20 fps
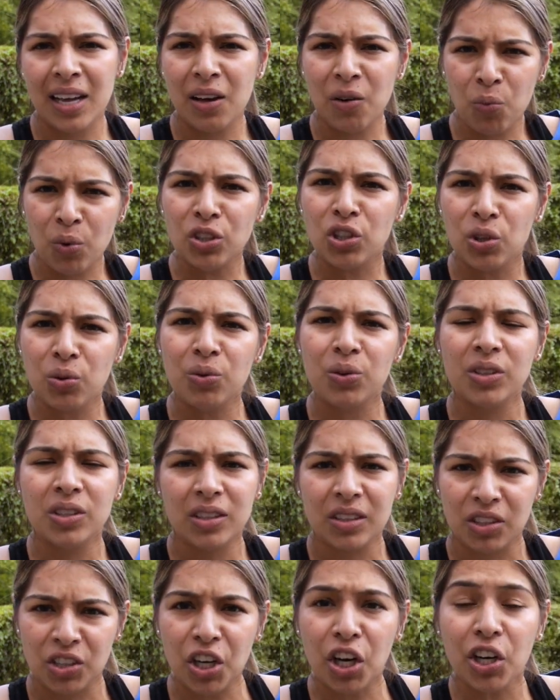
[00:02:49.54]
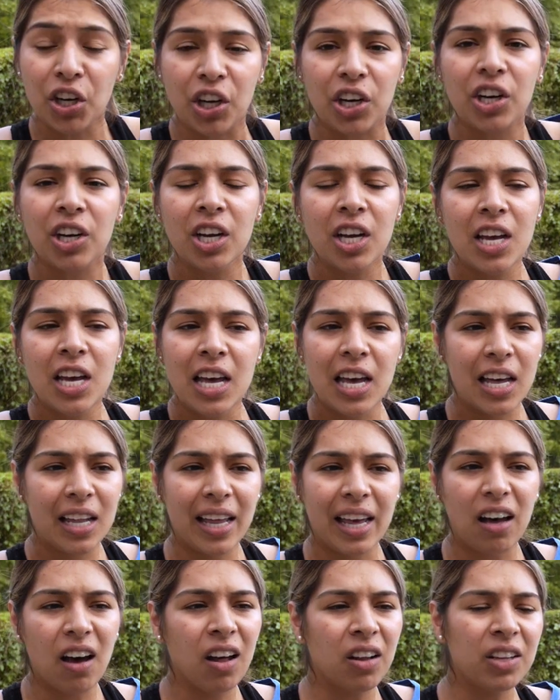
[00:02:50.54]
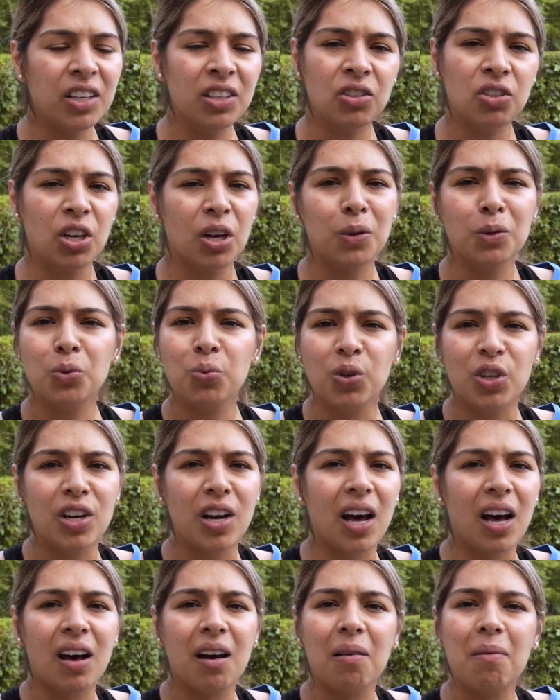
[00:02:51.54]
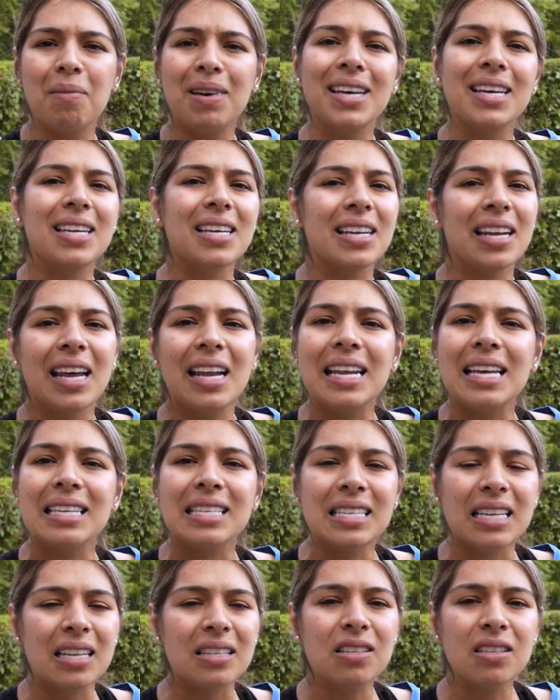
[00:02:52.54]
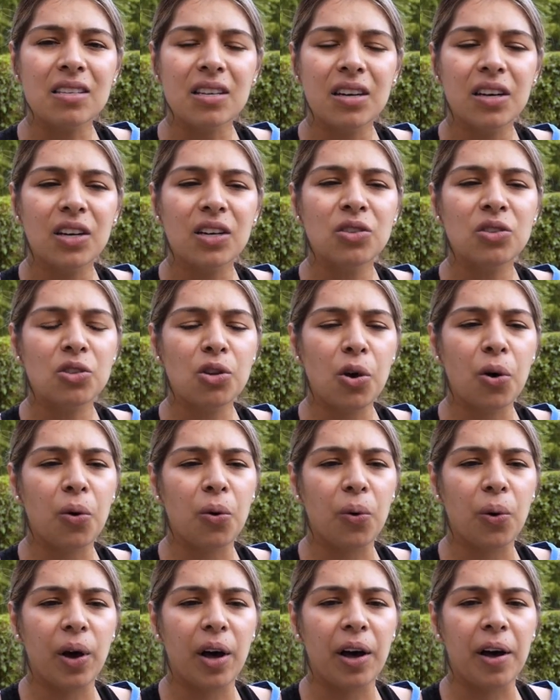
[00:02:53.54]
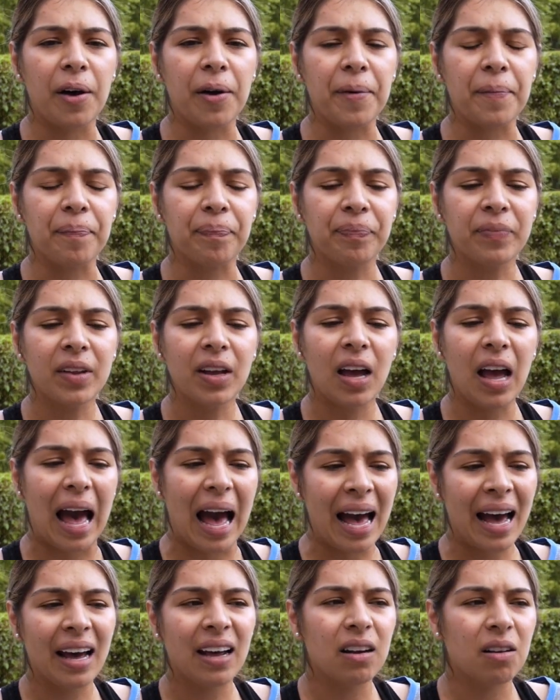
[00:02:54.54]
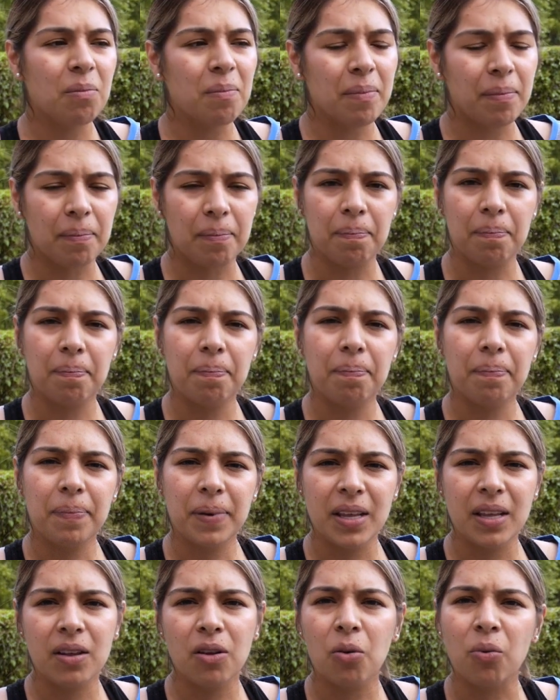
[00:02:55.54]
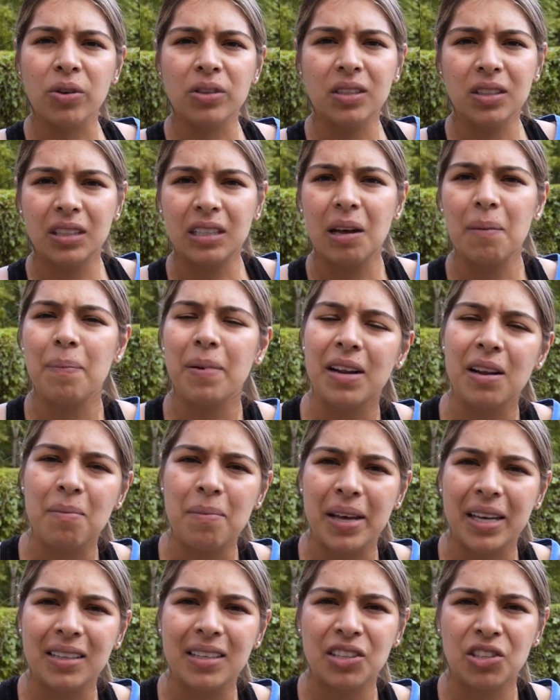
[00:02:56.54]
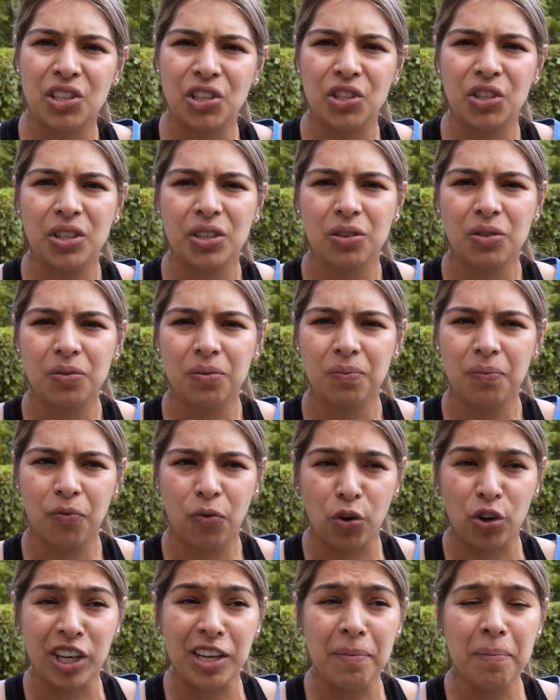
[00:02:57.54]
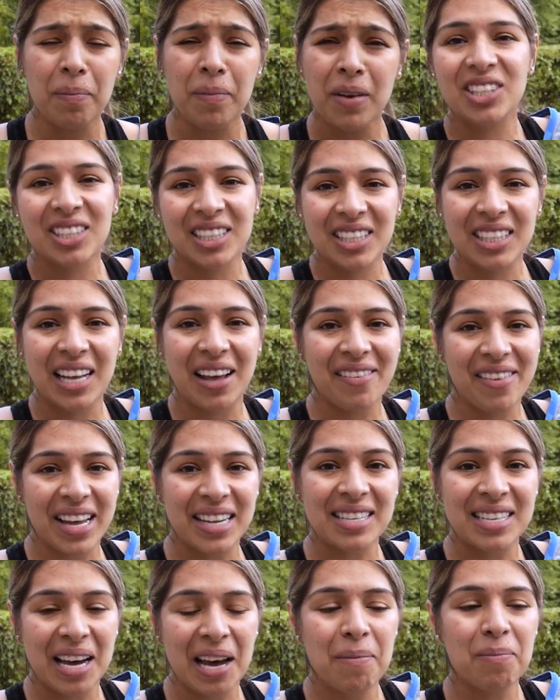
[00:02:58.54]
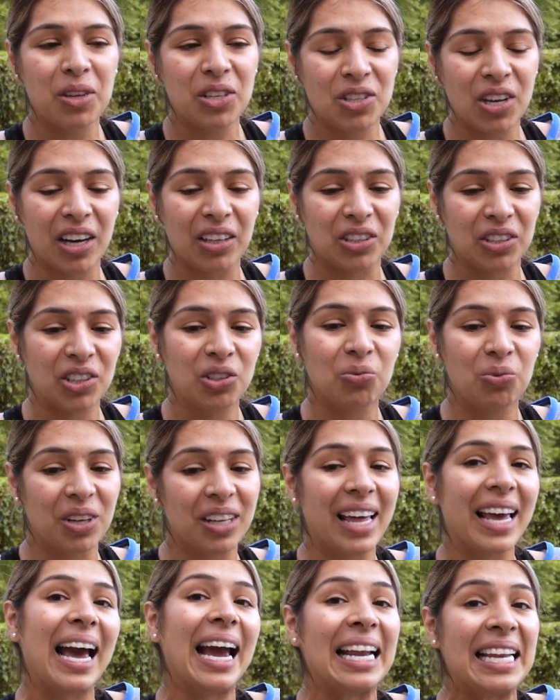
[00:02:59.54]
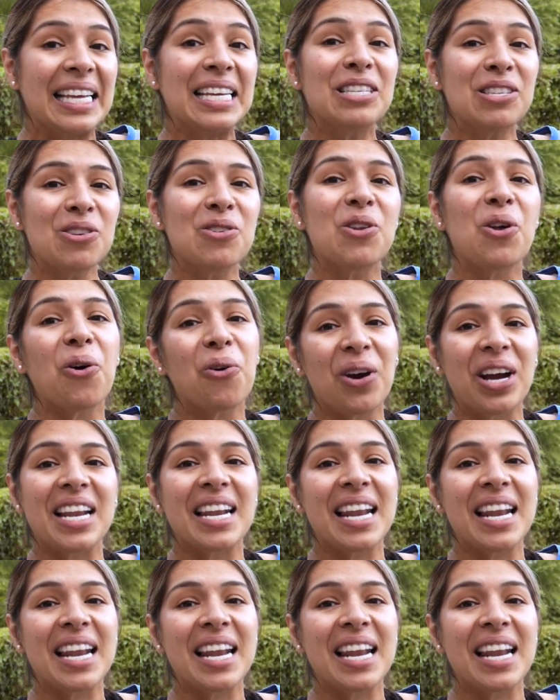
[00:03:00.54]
when she was younger. Like all these terms were not making any sense to her, so I had to be the one to step in and make decisions for him, because at that time the doctors were like, I need to know right